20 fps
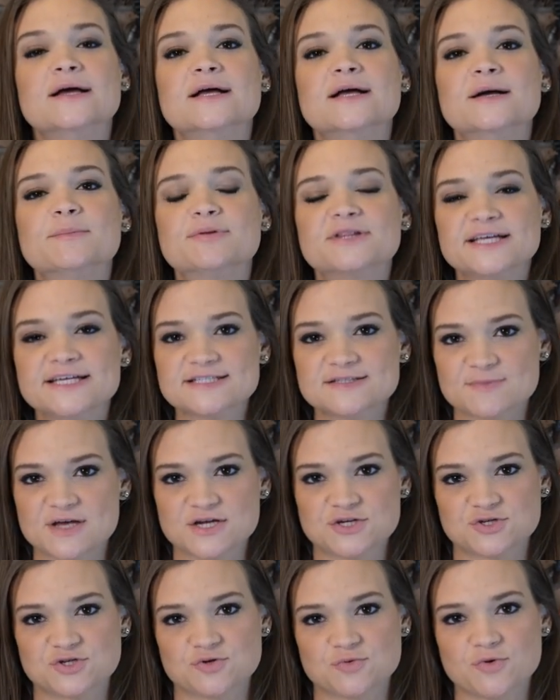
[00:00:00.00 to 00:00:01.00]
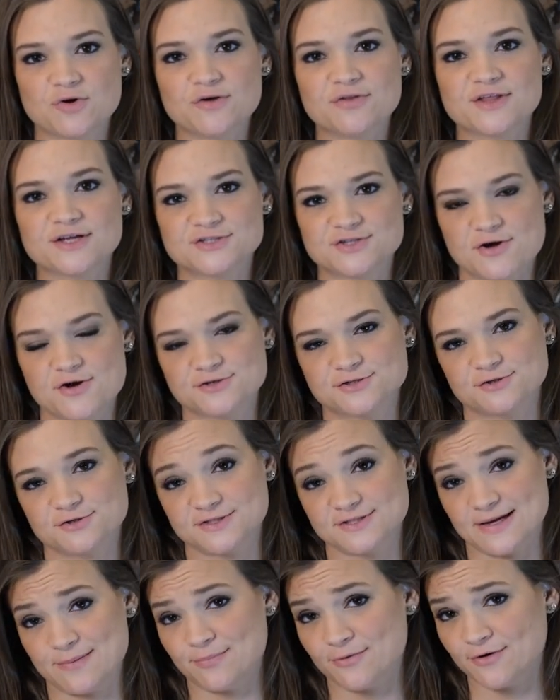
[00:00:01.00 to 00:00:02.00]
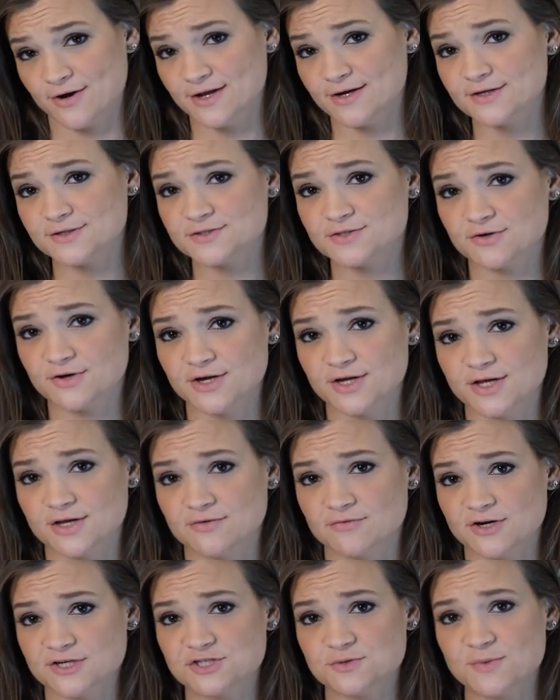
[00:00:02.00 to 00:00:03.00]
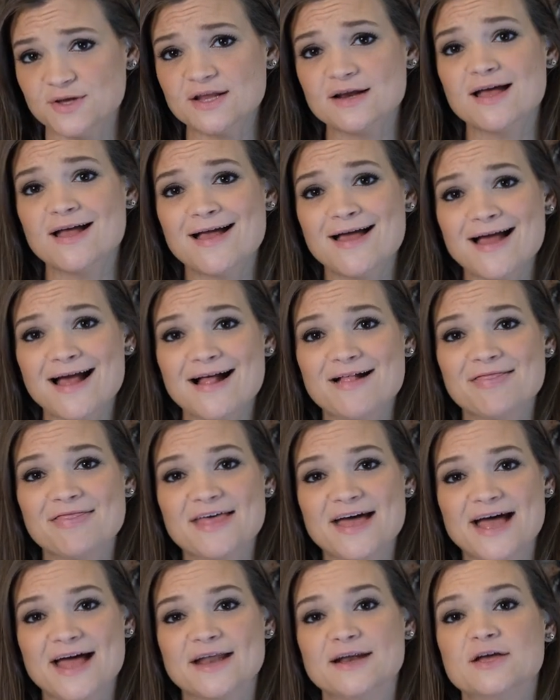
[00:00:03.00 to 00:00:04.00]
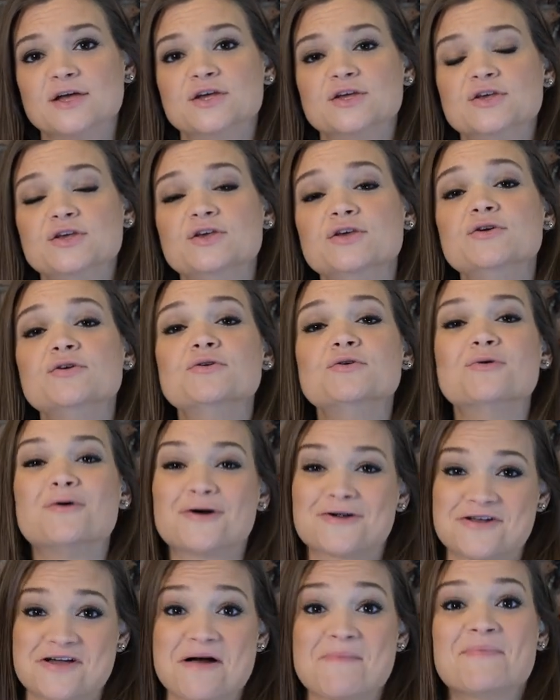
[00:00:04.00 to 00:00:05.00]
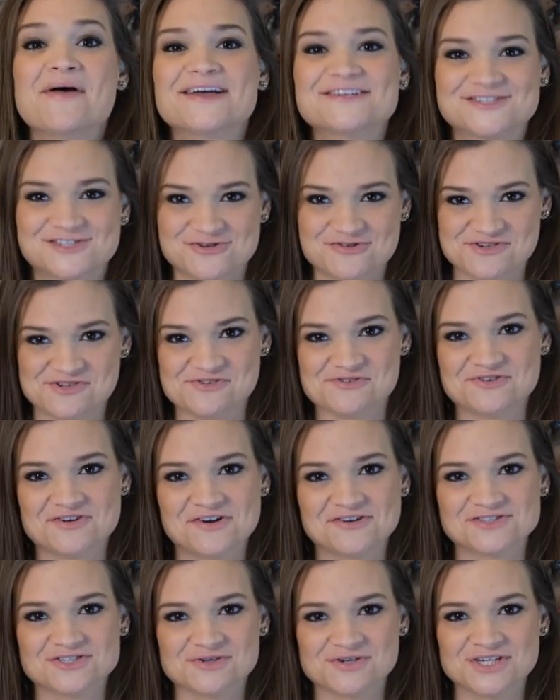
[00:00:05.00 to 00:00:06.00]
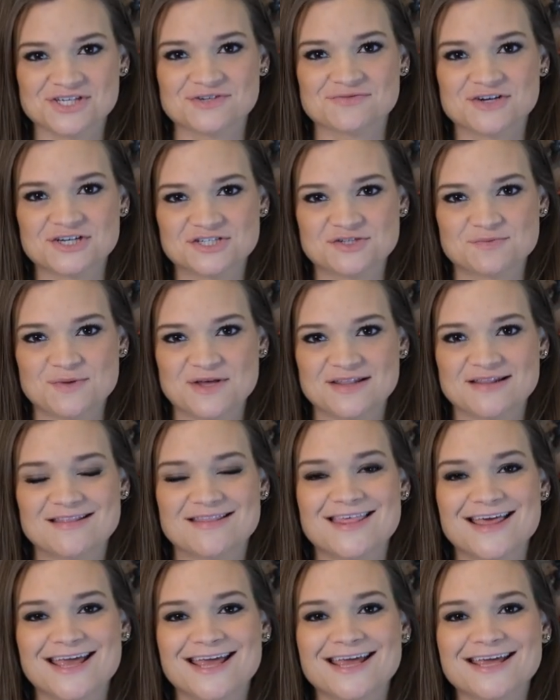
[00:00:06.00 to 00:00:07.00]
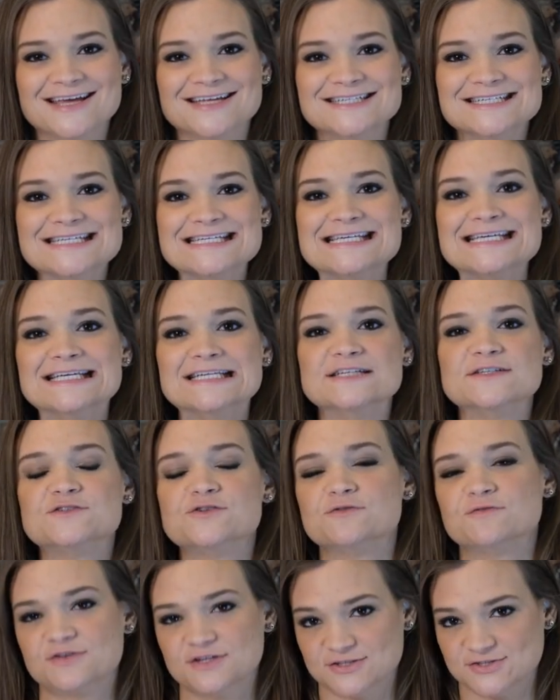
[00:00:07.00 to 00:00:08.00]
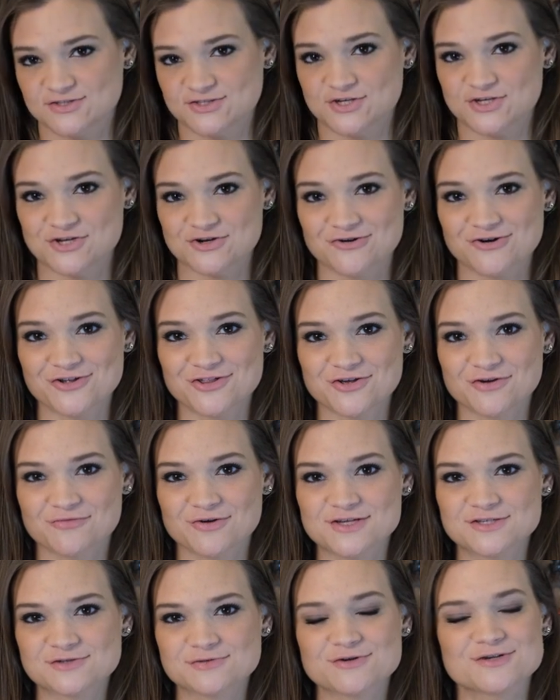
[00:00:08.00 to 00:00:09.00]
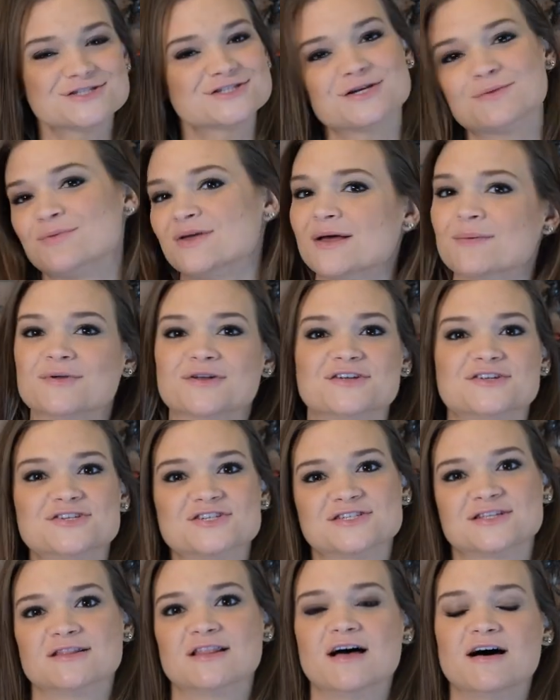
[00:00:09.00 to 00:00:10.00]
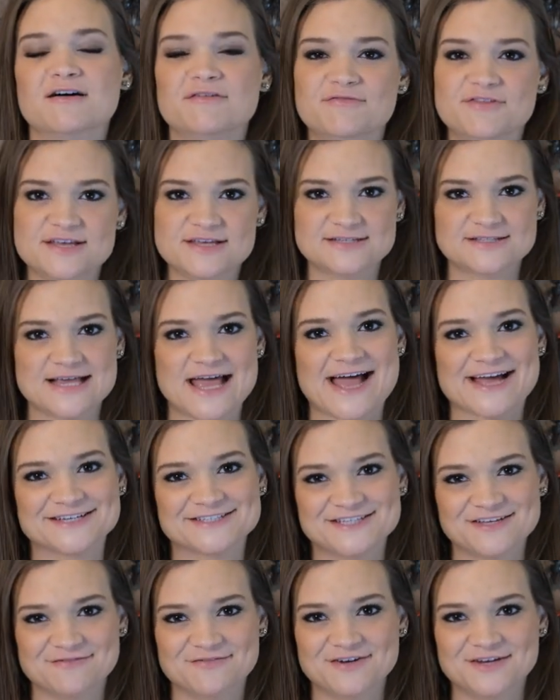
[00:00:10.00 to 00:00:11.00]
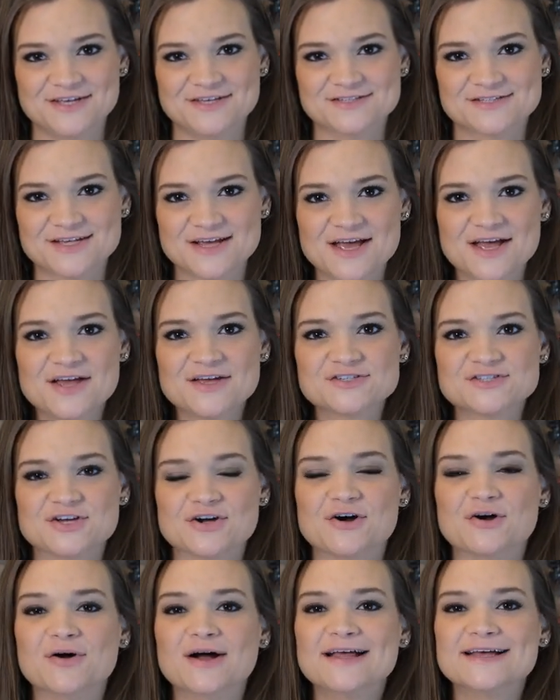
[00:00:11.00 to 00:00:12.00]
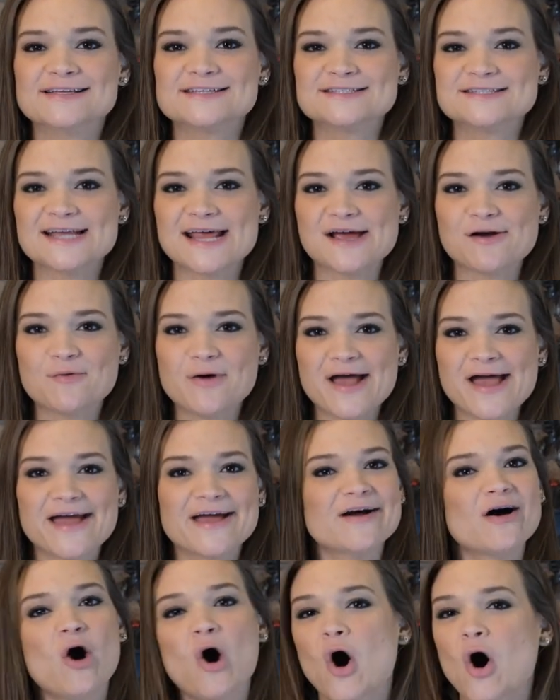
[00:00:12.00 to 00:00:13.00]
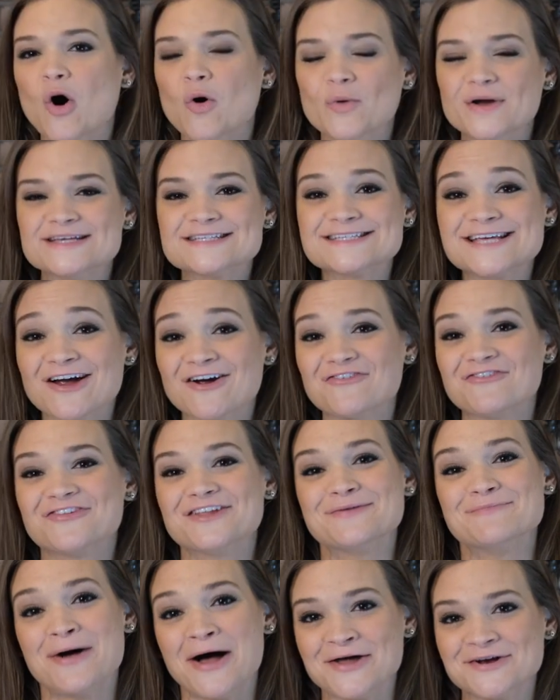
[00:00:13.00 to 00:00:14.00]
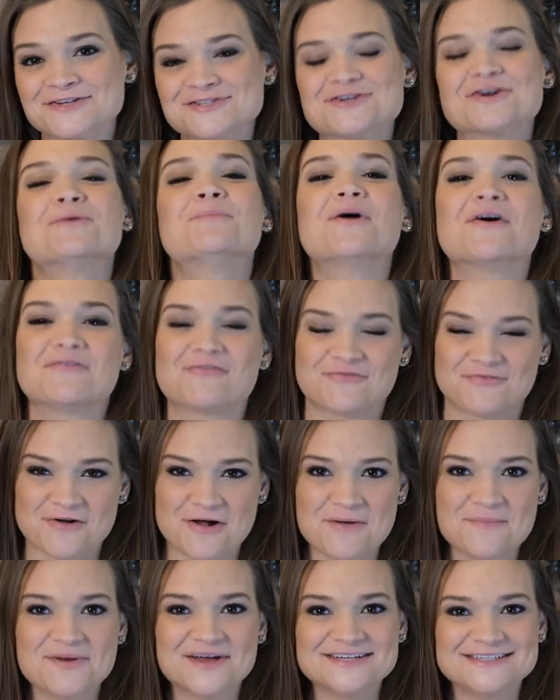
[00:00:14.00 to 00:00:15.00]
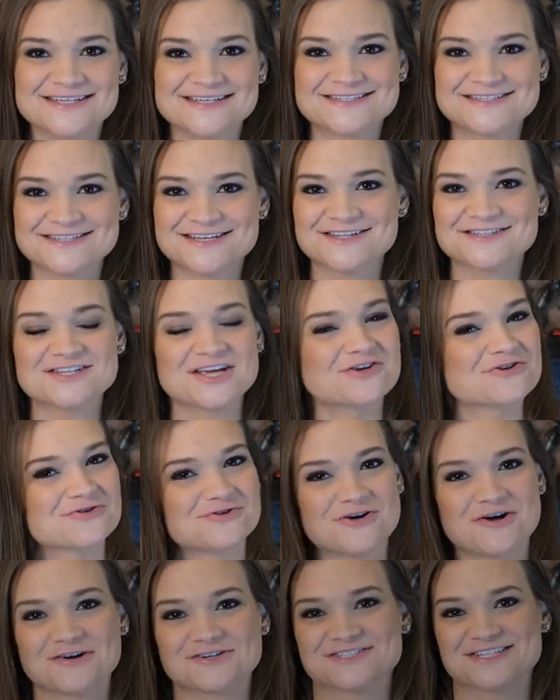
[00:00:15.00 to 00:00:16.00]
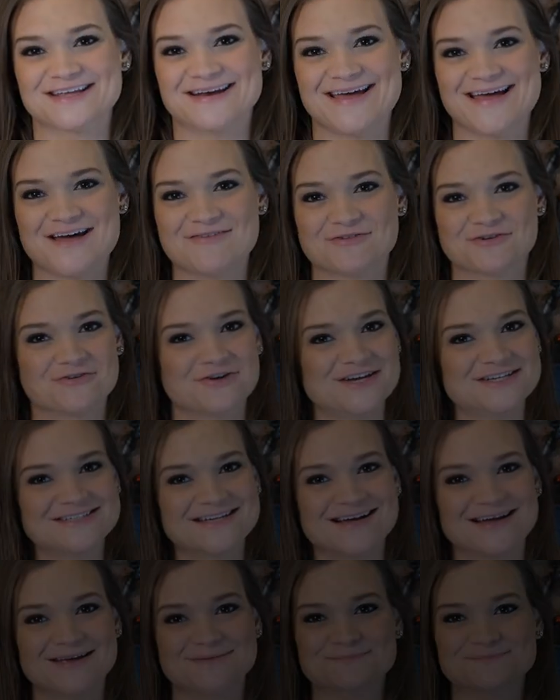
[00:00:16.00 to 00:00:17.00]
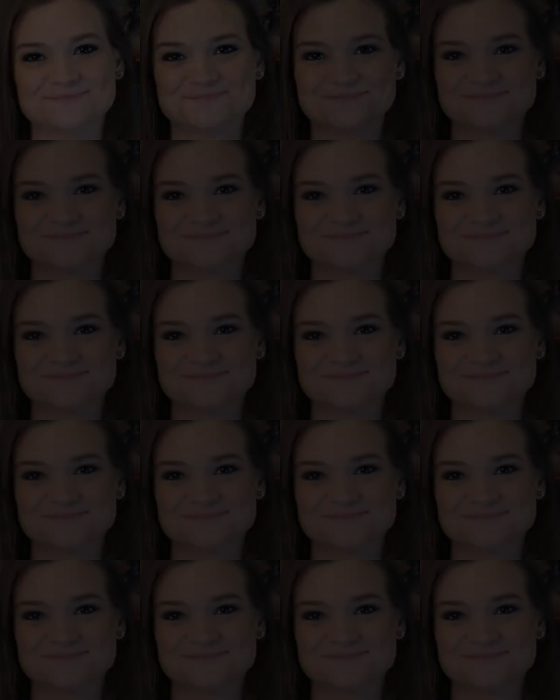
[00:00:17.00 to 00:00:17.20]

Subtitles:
please make sure that dogs are separated during enrichment and that you are not pestering your dog during enrichment. They need to feel secure in their resource to be able to just love these activities. So stay away, always carefully monitor, but from a distance, and your dog's gonna have a great time.